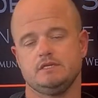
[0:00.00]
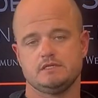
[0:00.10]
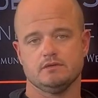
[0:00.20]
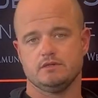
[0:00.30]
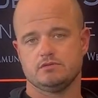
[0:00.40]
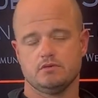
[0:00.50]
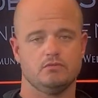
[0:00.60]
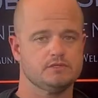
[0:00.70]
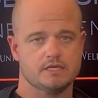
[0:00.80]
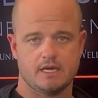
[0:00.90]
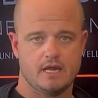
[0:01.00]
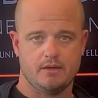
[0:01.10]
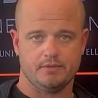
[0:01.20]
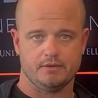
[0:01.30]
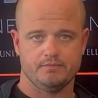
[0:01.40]
diesel into it, what's going to
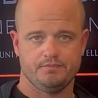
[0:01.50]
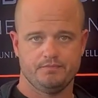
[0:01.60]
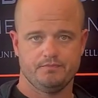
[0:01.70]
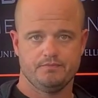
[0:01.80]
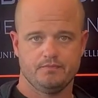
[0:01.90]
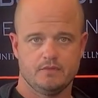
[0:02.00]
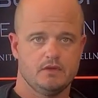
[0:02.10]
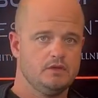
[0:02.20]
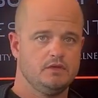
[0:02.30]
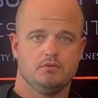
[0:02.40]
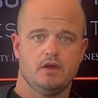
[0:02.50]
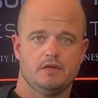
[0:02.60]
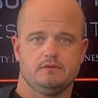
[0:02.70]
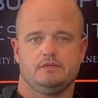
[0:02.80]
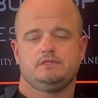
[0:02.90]
happen? You're
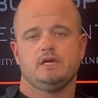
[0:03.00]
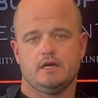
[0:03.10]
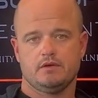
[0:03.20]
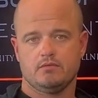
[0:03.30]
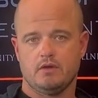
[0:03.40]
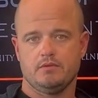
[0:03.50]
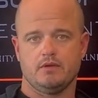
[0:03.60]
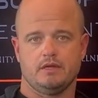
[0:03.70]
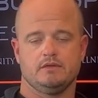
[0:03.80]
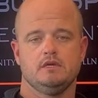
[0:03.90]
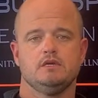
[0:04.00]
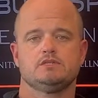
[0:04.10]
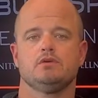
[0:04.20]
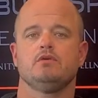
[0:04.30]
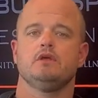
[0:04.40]
right. It's not going to run right.
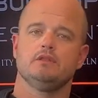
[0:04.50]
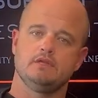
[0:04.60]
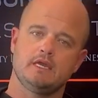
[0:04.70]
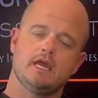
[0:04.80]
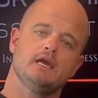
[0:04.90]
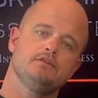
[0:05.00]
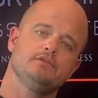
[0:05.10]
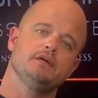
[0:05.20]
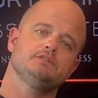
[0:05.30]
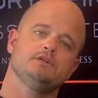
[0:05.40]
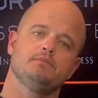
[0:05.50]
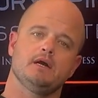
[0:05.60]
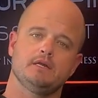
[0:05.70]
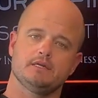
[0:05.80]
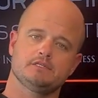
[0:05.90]
So you can't do that to your
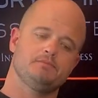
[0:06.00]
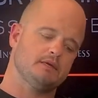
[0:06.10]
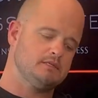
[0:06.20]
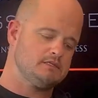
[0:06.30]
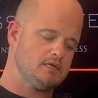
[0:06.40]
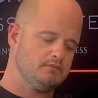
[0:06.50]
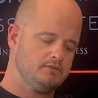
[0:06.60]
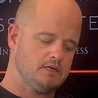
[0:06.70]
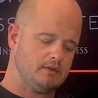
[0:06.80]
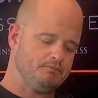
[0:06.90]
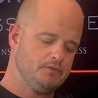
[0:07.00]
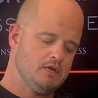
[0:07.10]
body and expect the same thing.